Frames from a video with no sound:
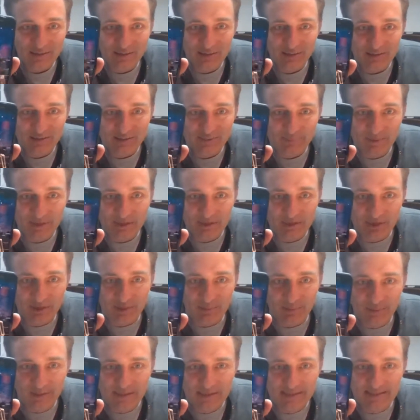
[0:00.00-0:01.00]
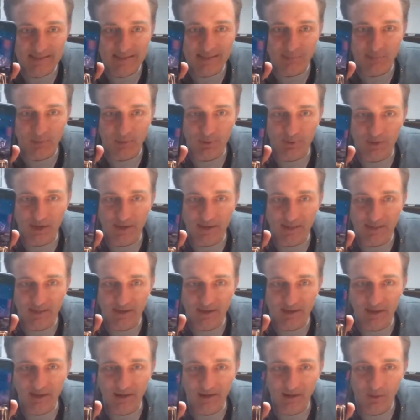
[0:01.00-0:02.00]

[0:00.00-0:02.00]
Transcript: Ursa Major, the Big Dipper right there.